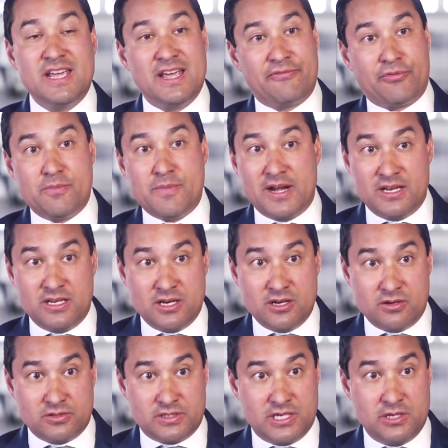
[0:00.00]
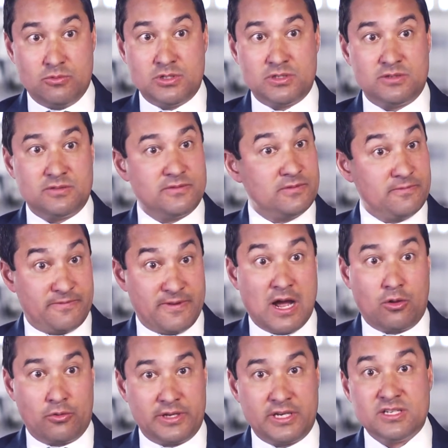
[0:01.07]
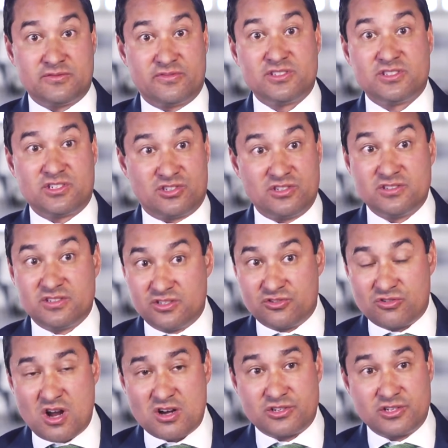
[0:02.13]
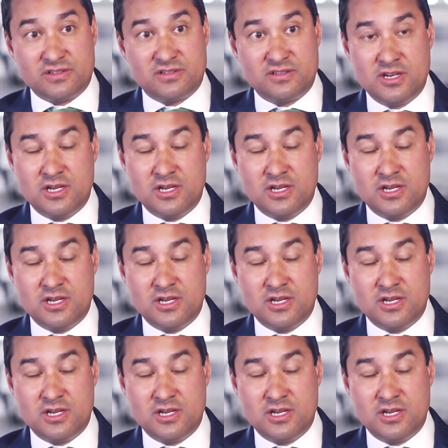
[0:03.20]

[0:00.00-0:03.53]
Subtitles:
And for many years, he was following his physician's instructions.